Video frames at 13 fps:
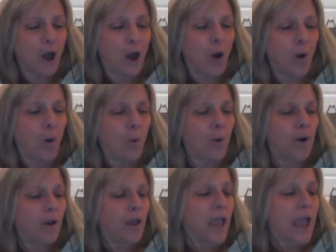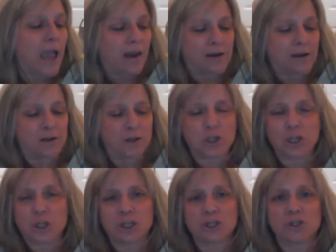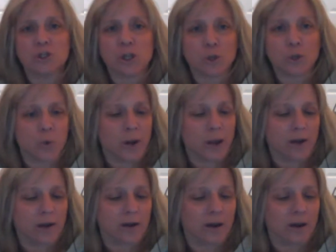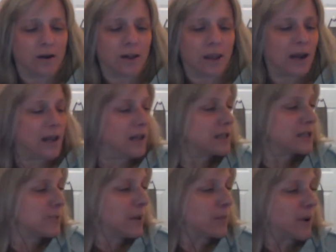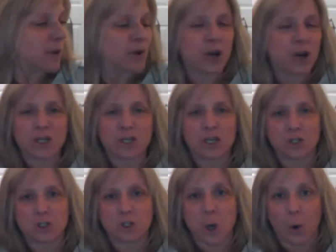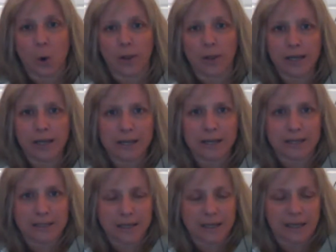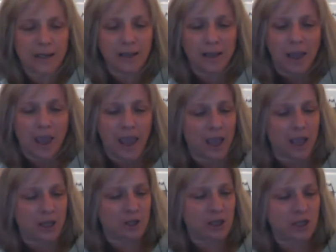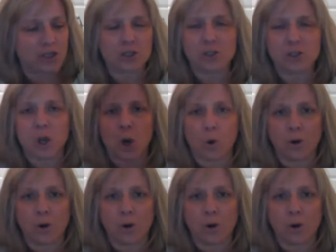Wainio. And she's just new in getting into Big Brother, and she is totally addicted, and she is